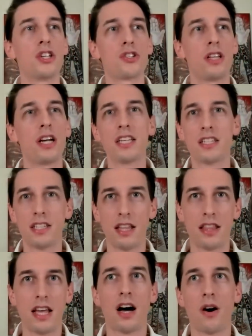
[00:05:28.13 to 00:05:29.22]
So then I
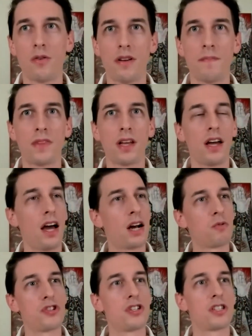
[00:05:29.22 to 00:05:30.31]
sat down and
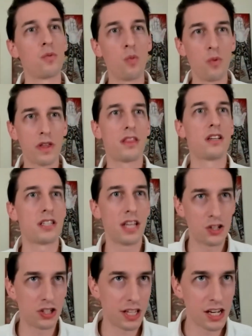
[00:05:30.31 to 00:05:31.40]
I was just with this
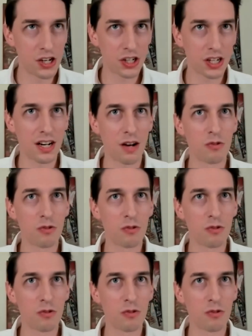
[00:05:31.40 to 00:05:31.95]
agitation.